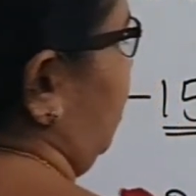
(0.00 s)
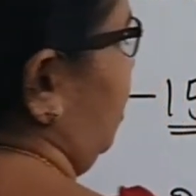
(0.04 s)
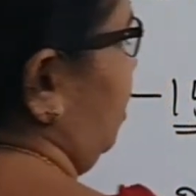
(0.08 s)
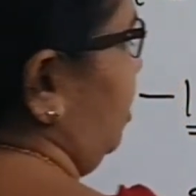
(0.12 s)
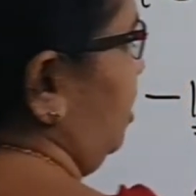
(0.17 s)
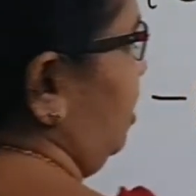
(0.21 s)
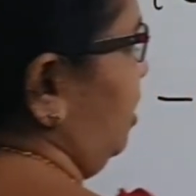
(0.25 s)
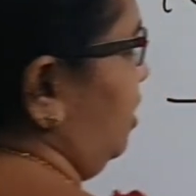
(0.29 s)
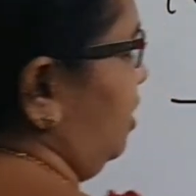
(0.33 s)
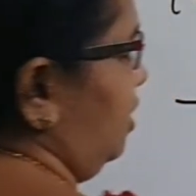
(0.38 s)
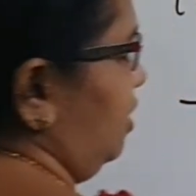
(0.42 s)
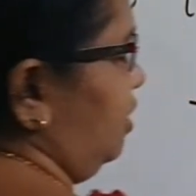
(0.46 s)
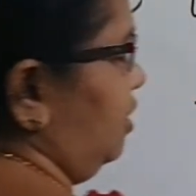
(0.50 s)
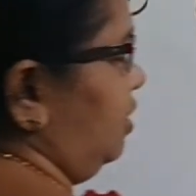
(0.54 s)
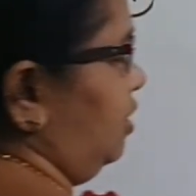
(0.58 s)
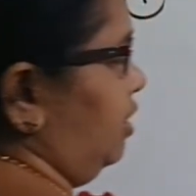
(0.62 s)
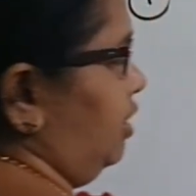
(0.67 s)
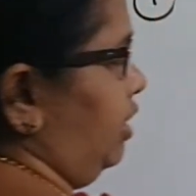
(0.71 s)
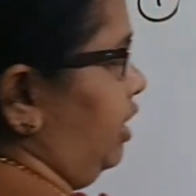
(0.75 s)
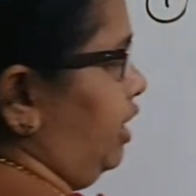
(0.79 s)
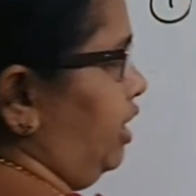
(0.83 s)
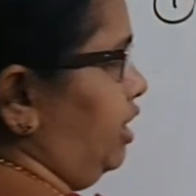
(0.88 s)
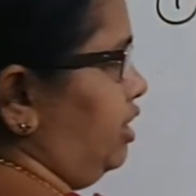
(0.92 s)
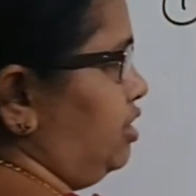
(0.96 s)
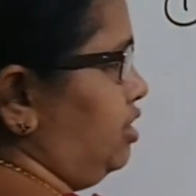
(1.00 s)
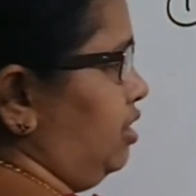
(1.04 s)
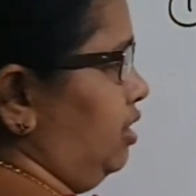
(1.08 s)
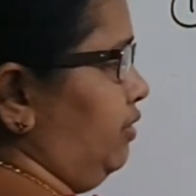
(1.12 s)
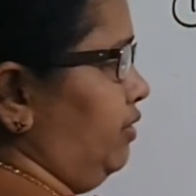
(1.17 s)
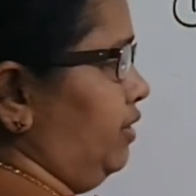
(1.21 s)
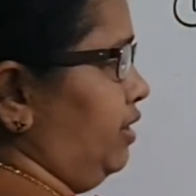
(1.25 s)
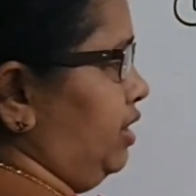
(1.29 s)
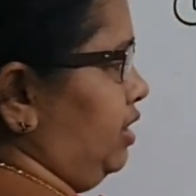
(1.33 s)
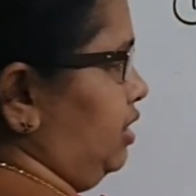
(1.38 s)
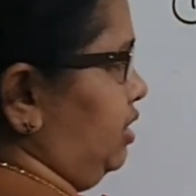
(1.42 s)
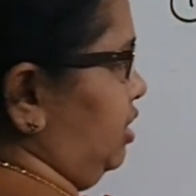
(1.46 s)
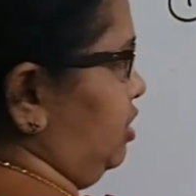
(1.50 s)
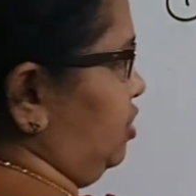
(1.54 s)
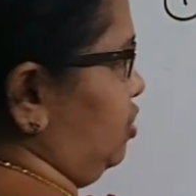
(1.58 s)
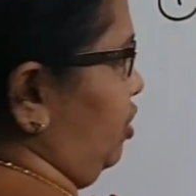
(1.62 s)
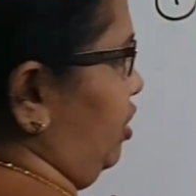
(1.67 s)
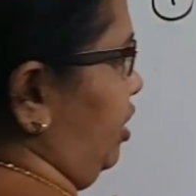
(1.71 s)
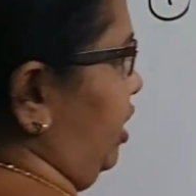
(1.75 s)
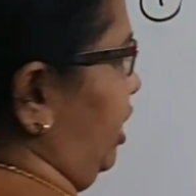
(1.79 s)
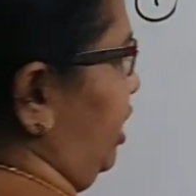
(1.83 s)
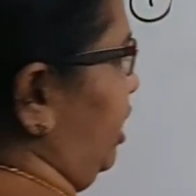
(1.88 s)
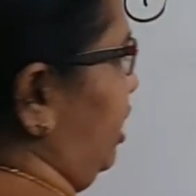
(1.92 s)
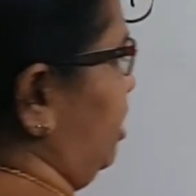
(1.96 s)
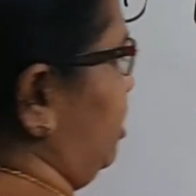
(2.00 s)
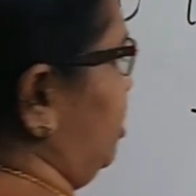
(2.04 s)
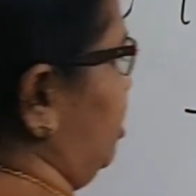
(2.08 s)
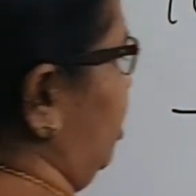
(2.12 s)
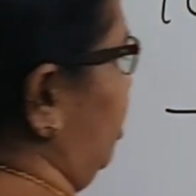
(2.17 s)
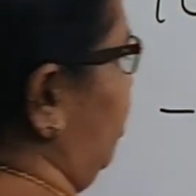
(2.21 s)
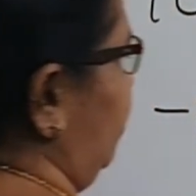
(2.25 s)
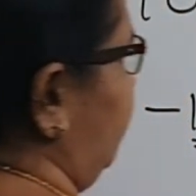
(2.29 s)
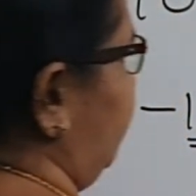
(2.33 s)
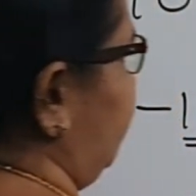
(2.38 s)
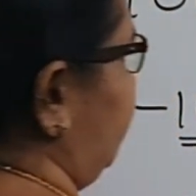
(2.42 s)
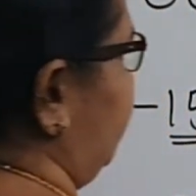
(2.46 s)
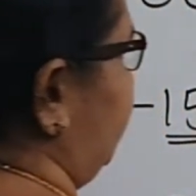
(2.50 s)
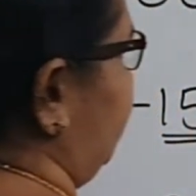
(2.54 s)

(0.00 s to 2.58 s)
negative integer. So negative